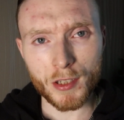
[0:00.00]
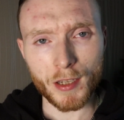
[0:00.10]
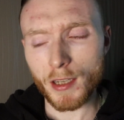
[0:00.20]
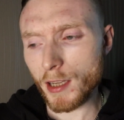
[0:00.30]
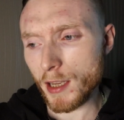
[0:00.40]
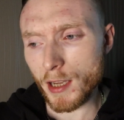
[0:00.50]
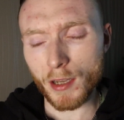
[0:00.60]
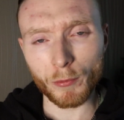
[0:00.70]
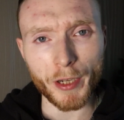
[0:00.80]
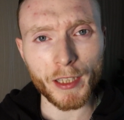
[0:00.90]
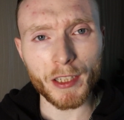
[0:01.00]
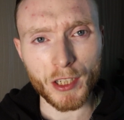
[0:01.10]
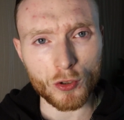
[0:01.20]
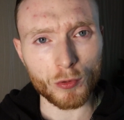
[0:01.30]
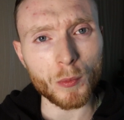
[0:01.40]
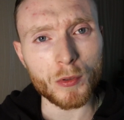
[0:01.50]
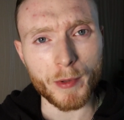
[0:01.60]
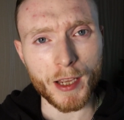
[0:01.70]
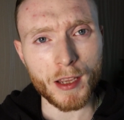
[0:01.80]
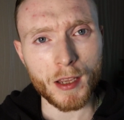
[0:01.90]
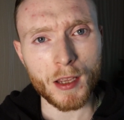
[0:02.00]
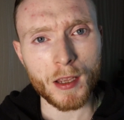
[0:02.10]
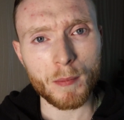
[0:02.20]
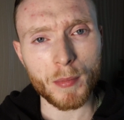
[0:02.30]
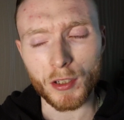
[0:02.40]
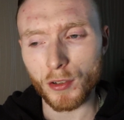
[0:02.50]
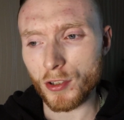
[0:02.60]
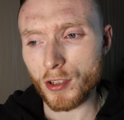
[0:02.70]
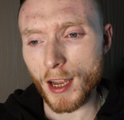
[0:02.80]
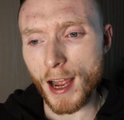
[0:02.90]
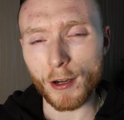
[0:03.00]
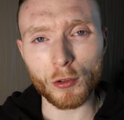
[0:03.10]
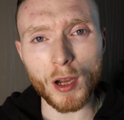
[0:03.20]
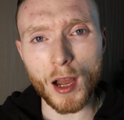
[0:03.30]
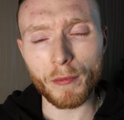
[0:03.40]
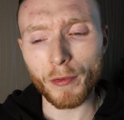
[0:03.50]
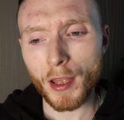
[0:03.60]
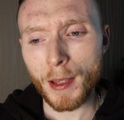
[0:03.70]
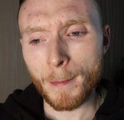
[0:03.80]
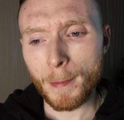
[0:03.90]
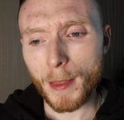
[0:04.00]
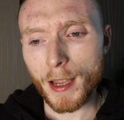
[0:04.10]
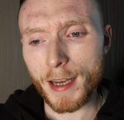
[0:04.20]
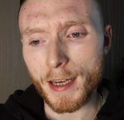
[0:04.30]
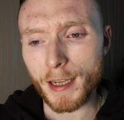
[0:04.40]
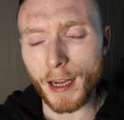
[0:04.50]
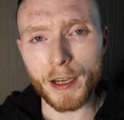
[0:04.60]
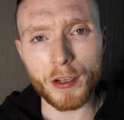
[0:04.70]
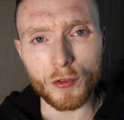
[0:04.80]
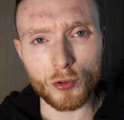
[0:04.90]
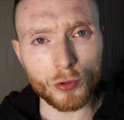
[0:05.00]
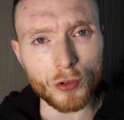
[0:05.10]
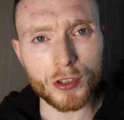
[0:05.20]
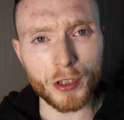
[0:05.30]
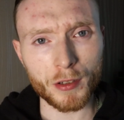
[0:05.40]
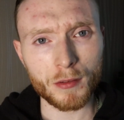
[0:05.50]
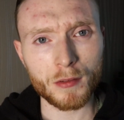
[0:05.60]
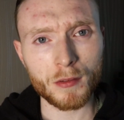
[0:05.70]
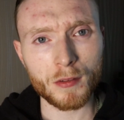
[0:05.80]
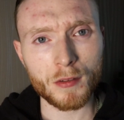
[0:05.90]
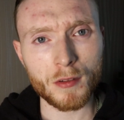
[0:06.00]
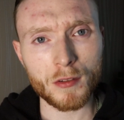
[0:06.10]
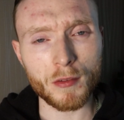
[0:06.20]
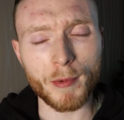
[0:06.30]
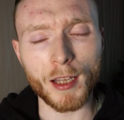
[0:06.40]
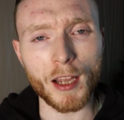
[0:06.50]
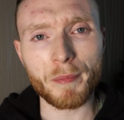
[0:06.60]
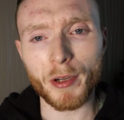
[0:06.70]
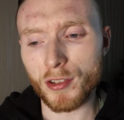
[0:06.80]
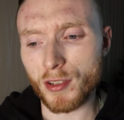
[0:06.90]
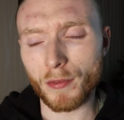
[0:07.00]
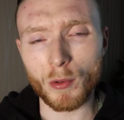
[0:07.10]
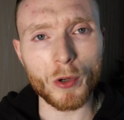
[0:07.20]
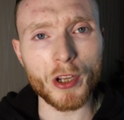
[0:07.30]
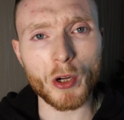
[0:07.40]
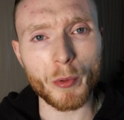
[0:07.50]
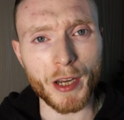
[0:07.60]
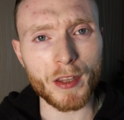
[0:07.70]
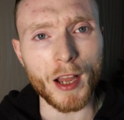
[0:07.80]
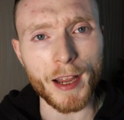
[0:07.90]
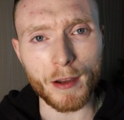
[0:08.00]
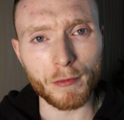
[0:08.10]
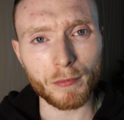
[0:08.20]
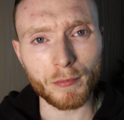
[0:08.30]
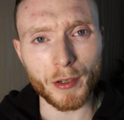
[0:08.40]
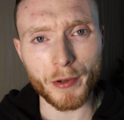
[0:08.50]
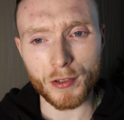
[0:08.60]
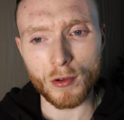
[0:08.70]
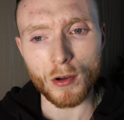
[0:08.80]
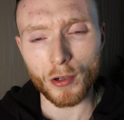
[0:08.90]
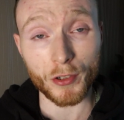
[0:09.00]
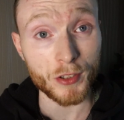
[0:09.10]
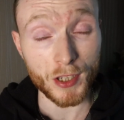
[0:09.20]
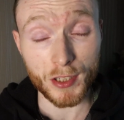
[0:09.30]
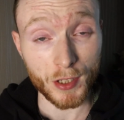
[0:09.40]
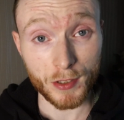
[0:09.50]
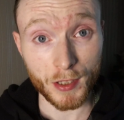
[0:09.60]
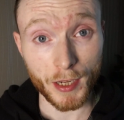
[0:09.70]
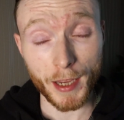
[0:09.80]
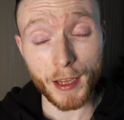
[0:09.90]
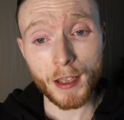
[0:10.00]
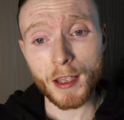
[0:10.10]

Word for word: it really disrupts me, because I don't have any kind of structure to my life because of the work week that I have. There is no consistency there.